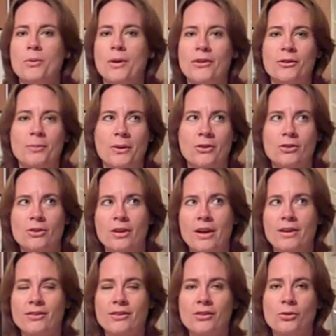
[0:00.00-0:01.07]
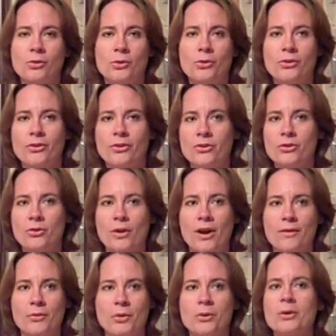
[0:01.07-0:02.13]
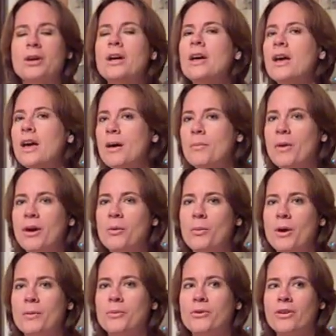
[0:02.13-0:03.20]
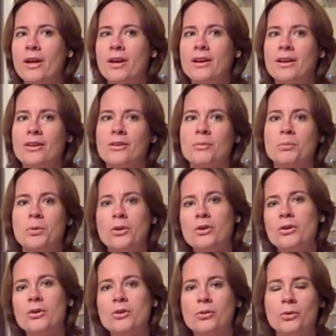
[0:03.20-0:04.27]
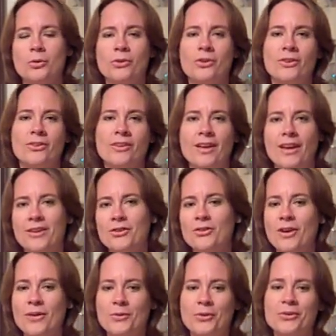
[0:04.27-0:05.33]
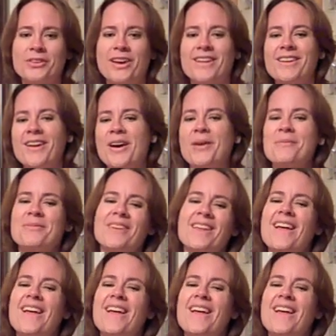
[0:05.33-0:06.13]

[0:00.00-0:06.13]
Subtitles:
I specialize in cruises and travel, and my website is bookcruisesandtravel.com.